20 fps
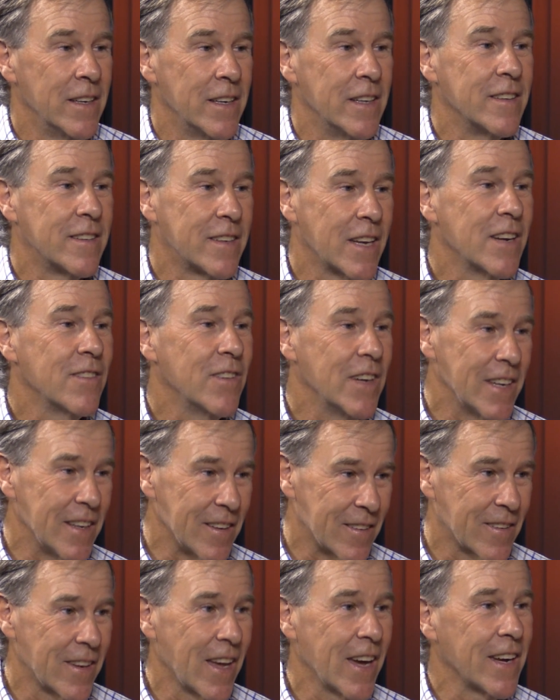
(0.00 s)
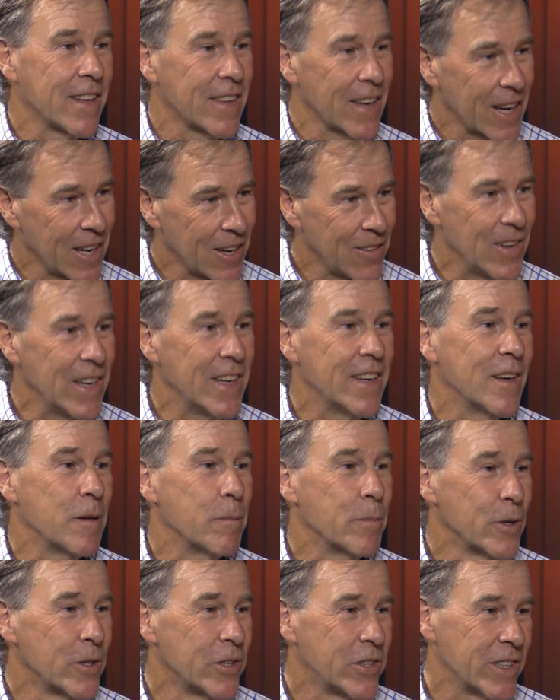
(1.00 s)
Instead of eating steak, they're going to be eating
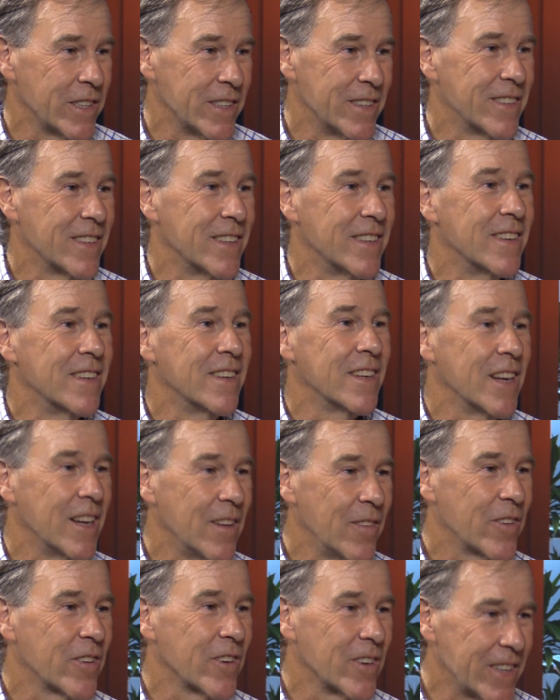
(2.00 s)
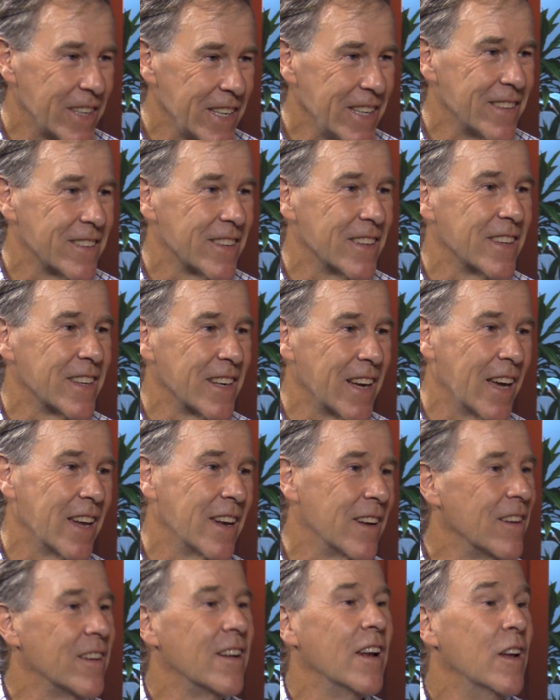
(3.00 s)
pilchards and sardines
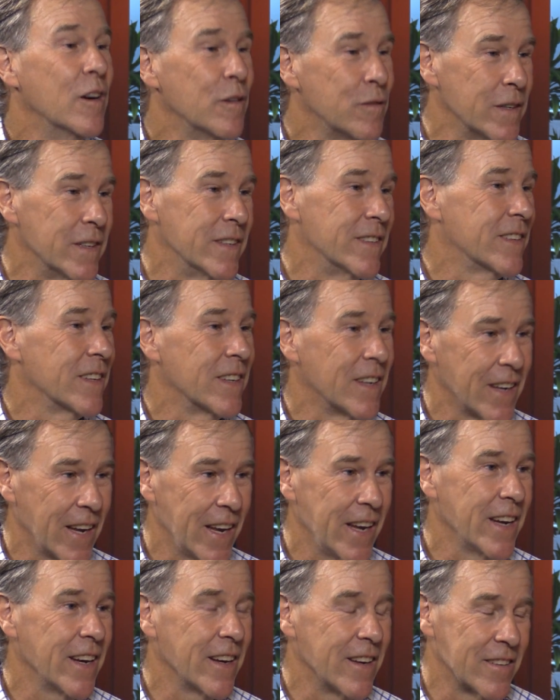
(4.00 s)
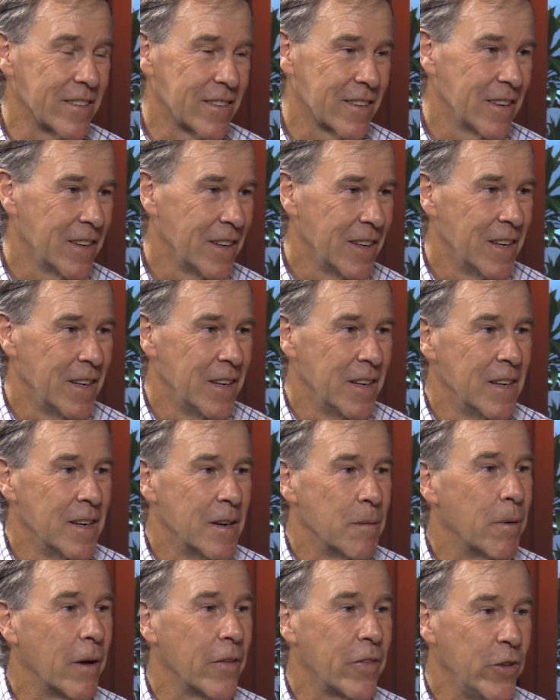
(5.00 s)
and livers and eggs.
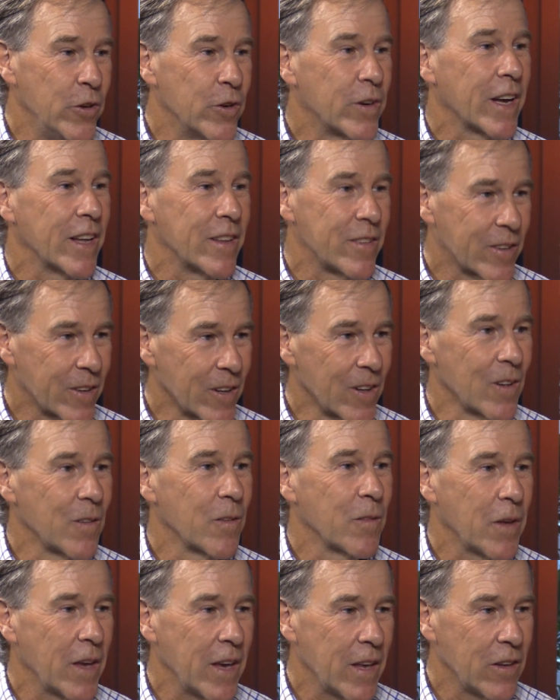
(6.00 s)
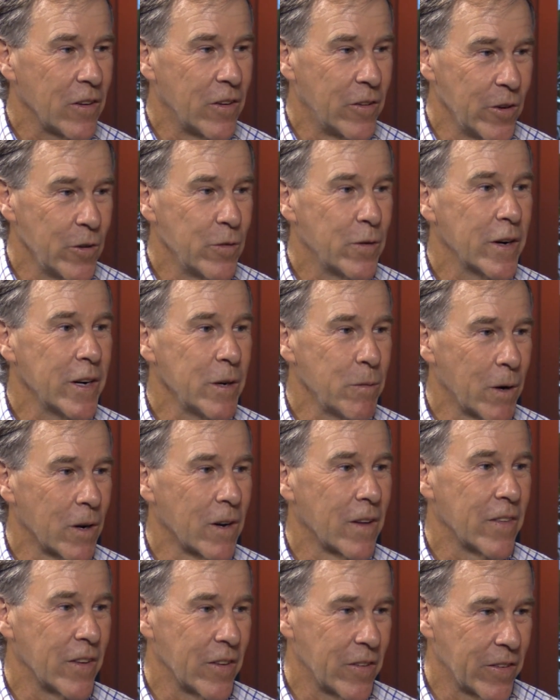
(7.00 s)
But you can still do very well
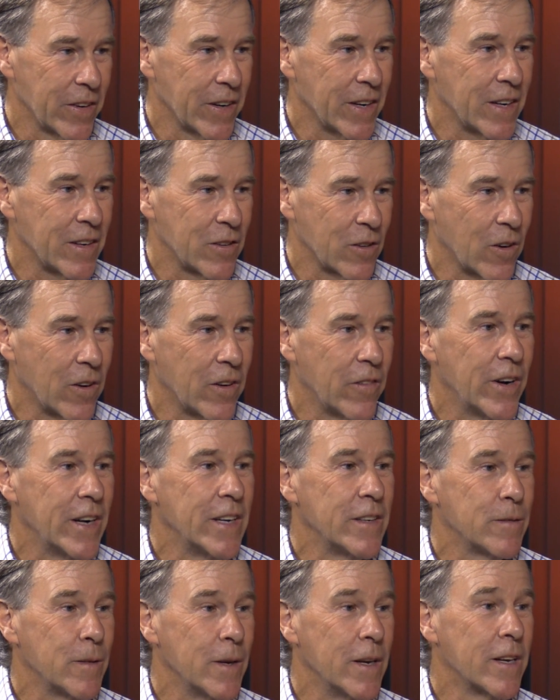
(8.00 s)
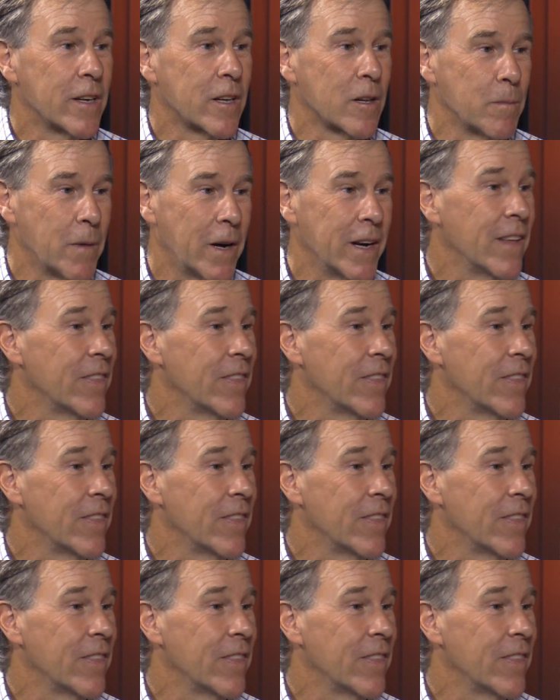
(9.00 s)
on this diet on relatively little money.